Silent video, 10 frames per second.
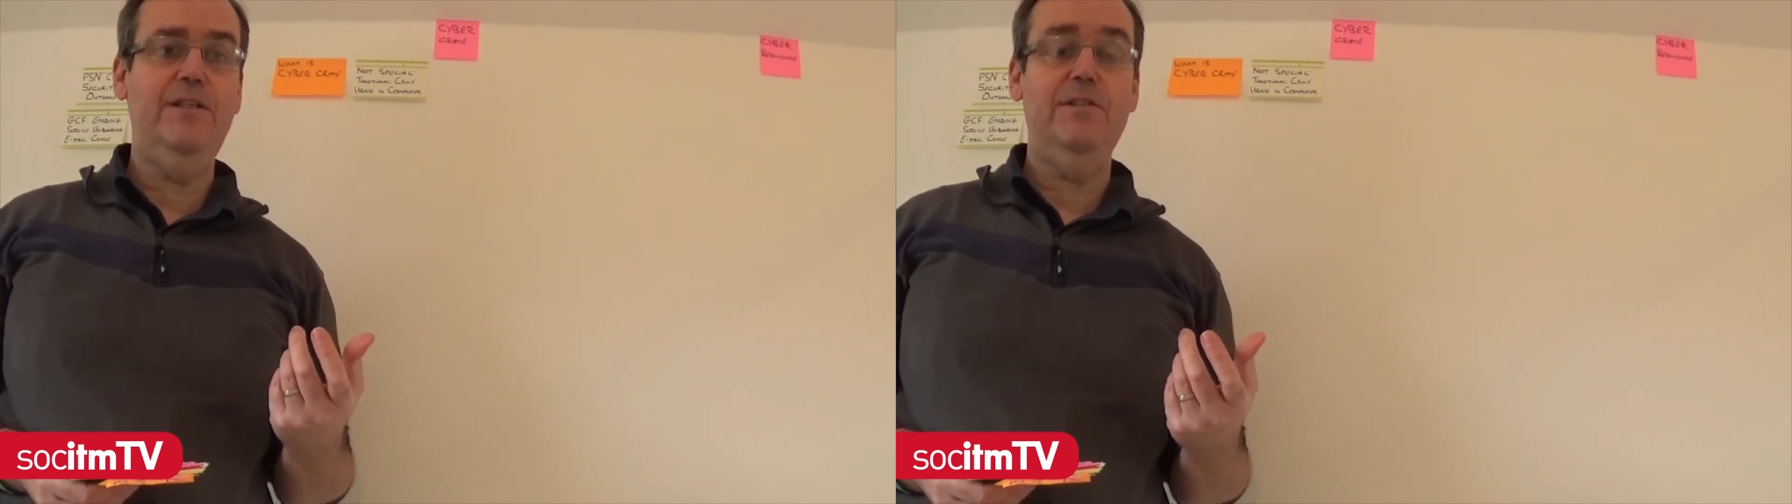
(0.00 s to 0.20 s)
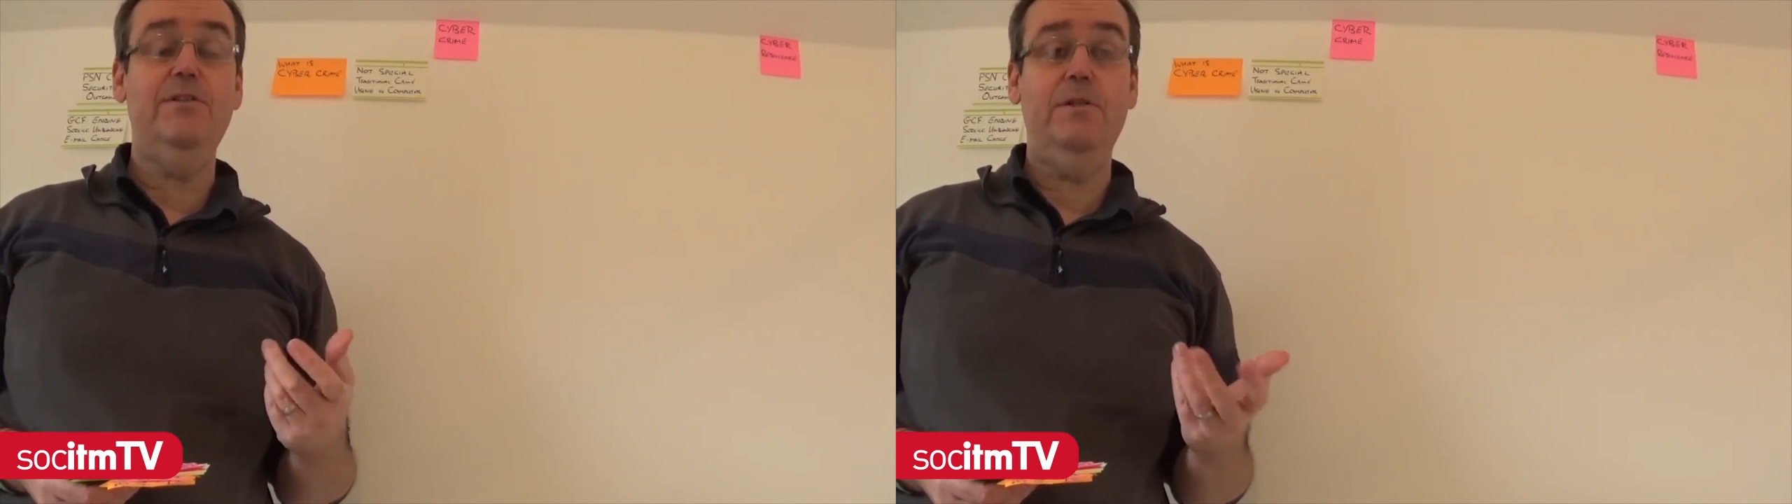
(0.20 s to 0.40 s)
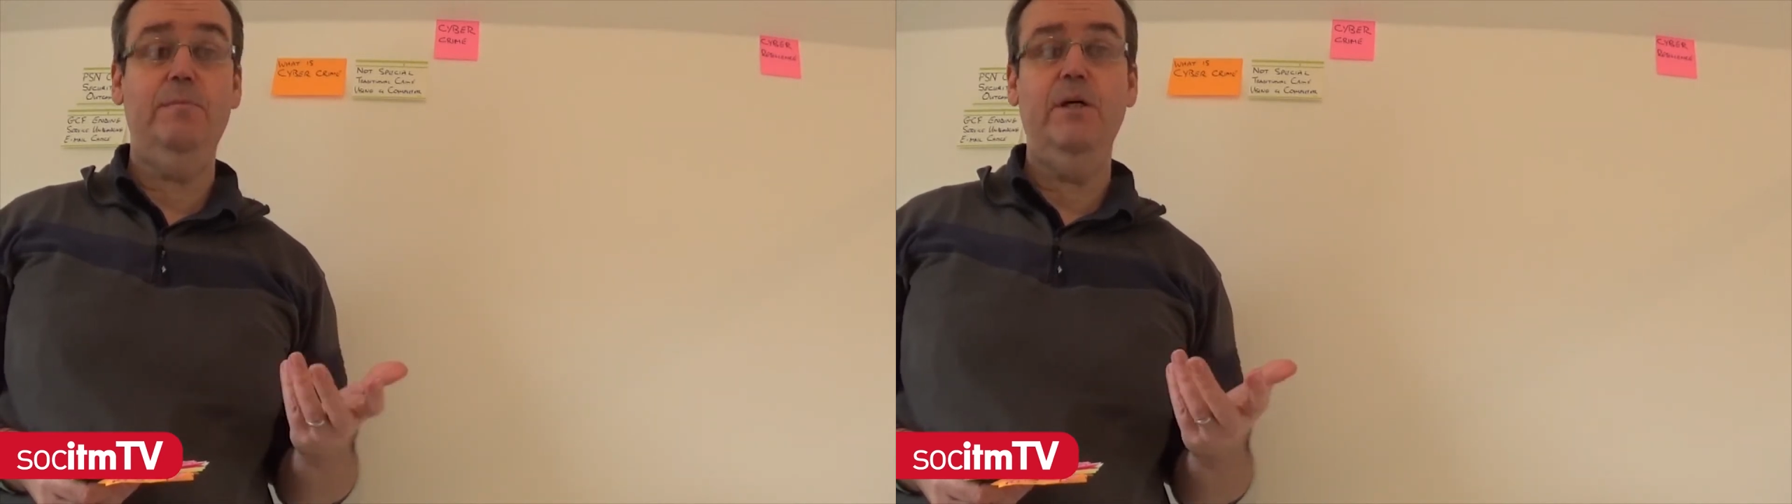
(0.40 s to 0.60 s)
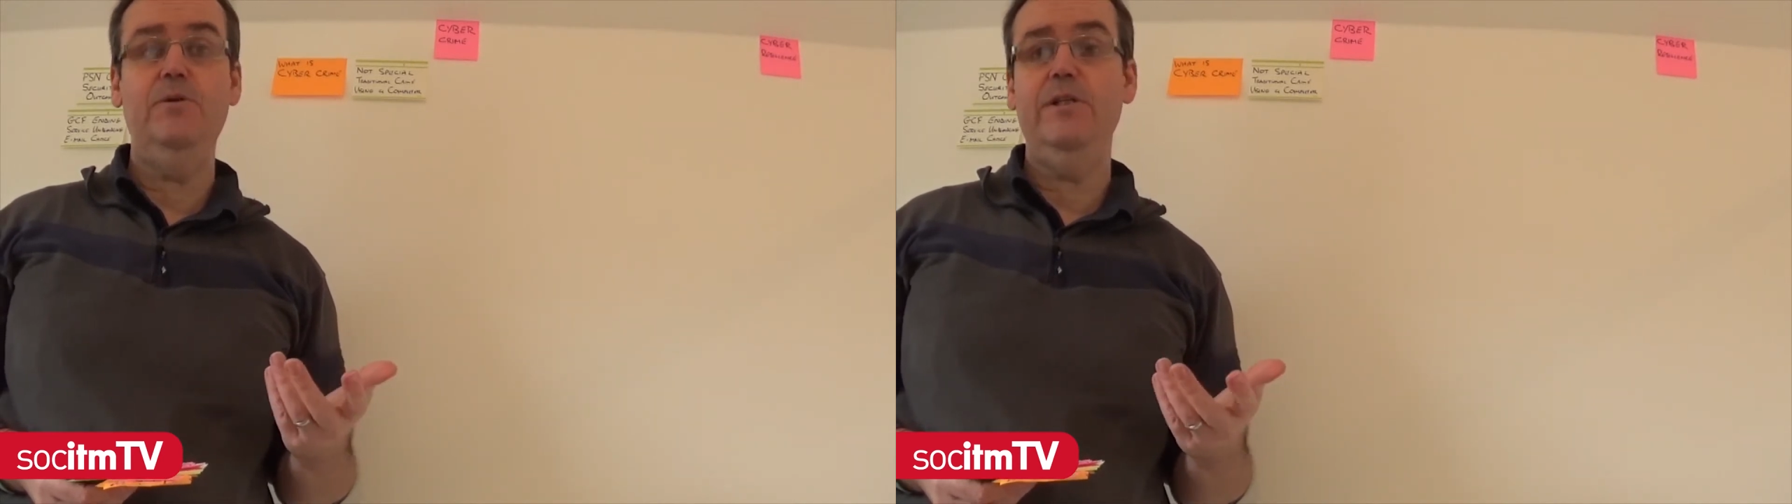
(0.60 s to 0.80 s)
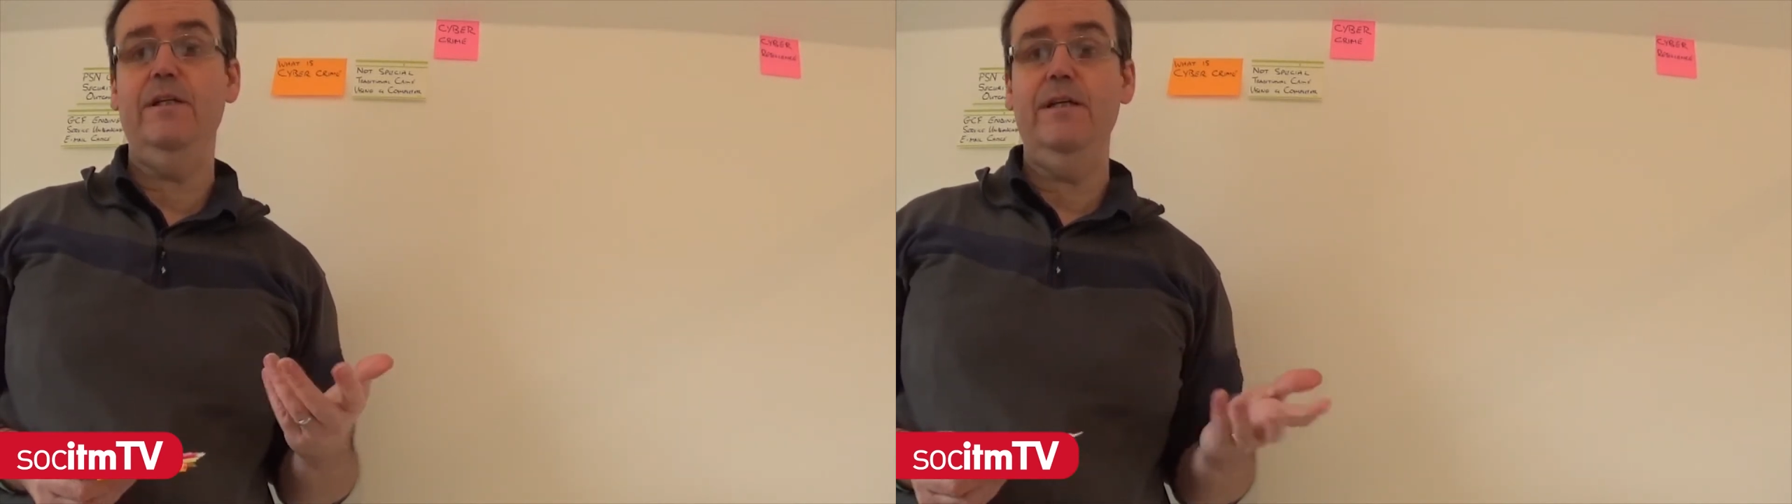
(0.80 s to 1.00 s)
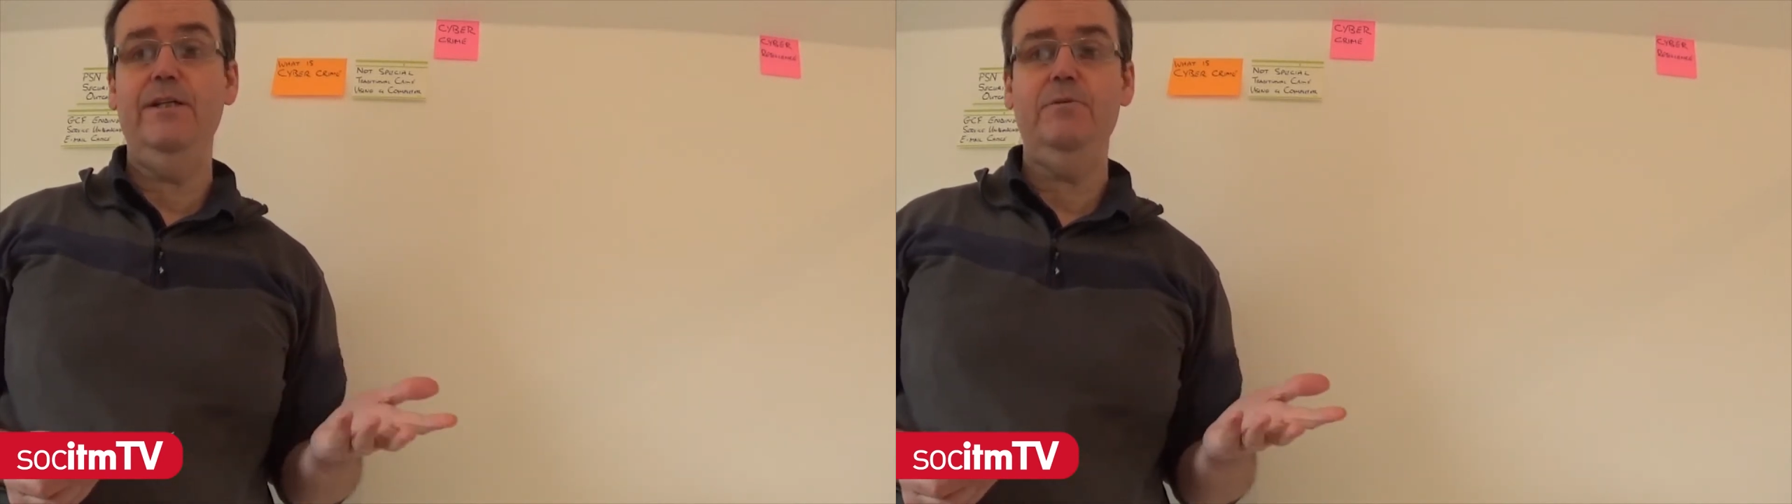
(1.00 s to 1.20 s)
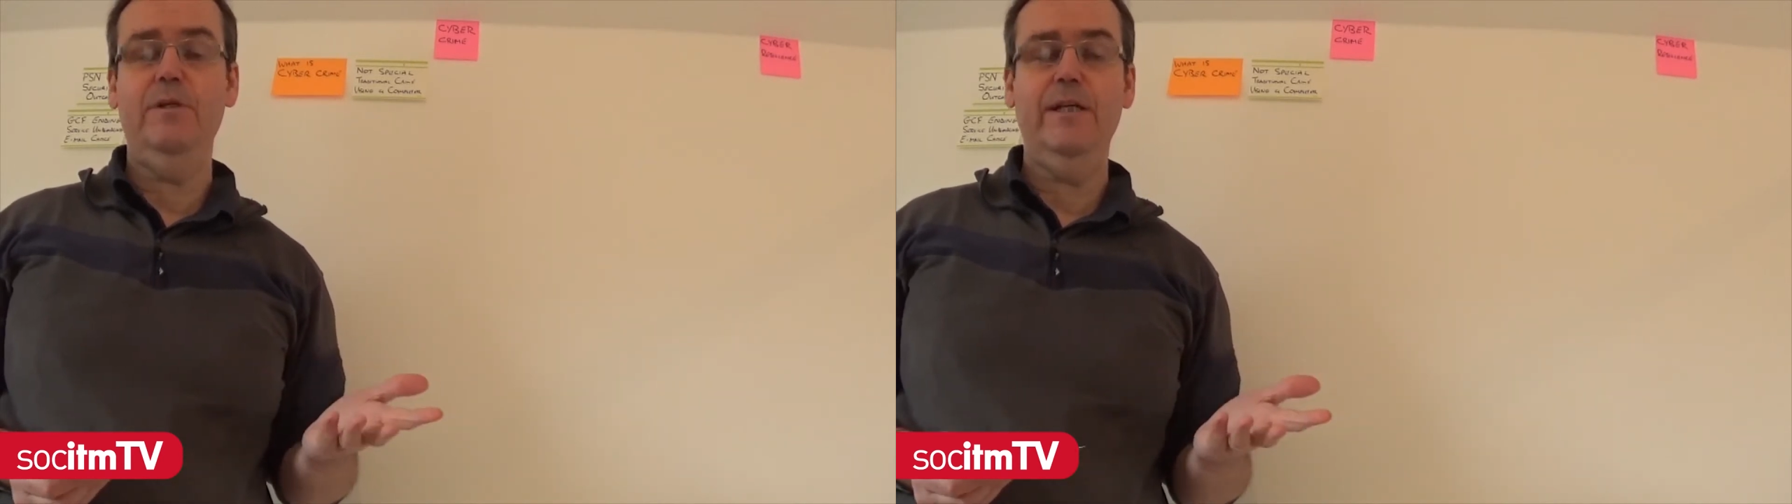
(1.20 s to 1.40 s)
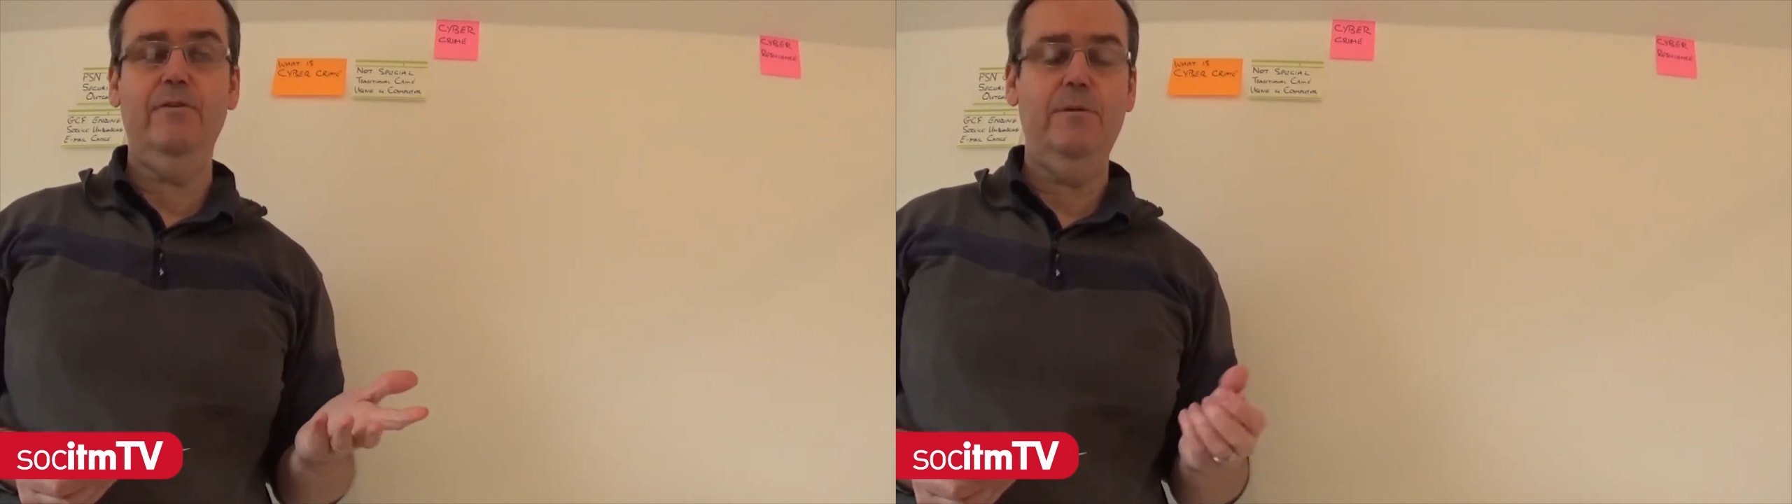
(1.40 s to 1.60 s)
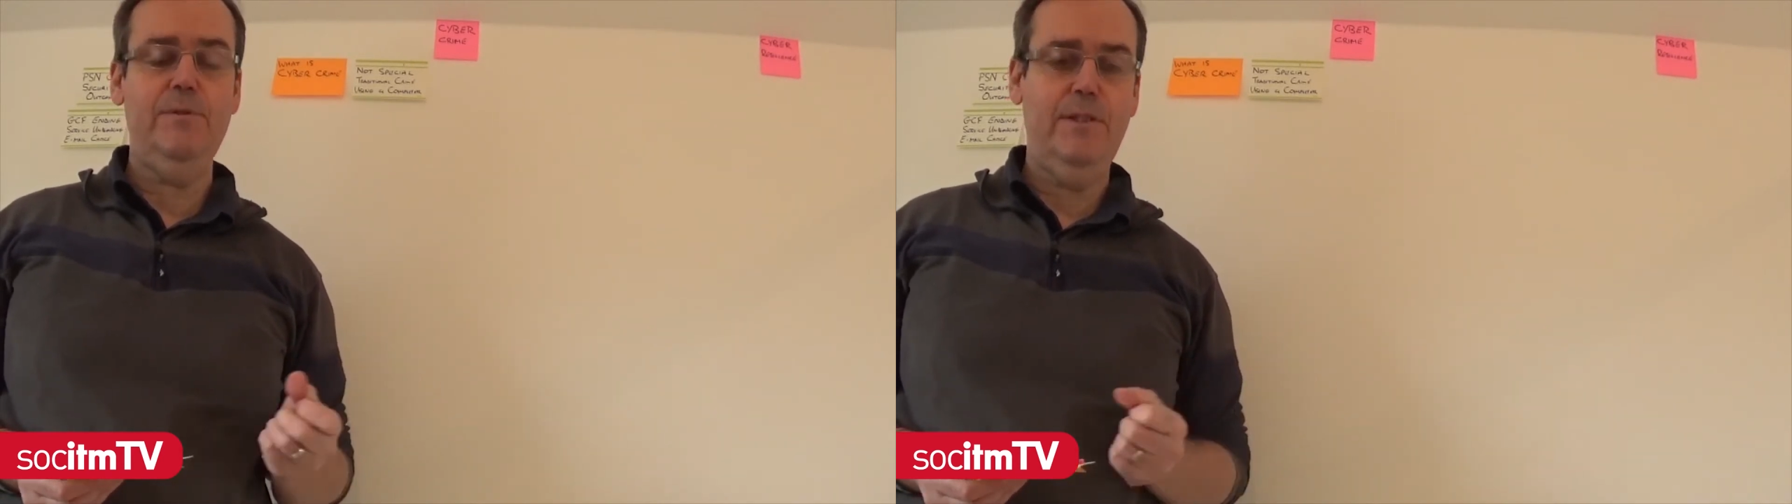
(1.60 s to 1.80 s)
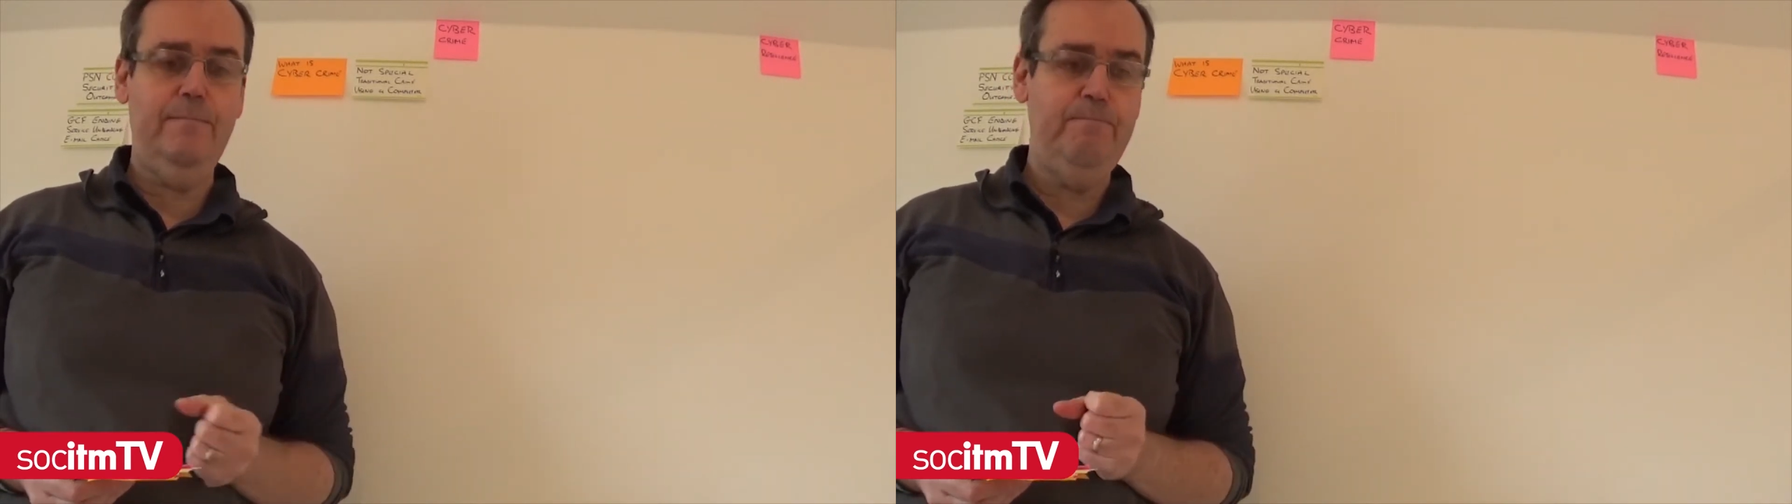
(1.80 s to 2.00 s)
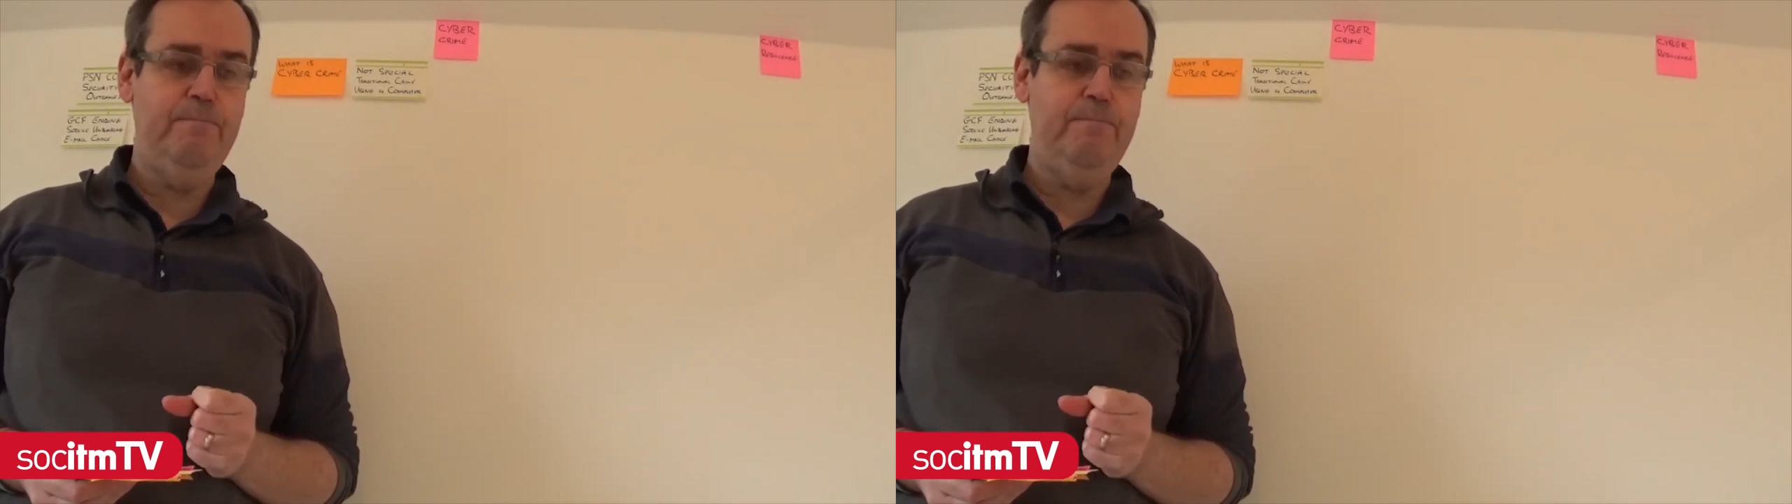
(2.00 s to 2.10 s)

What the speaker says: supposedly to unencrypt it.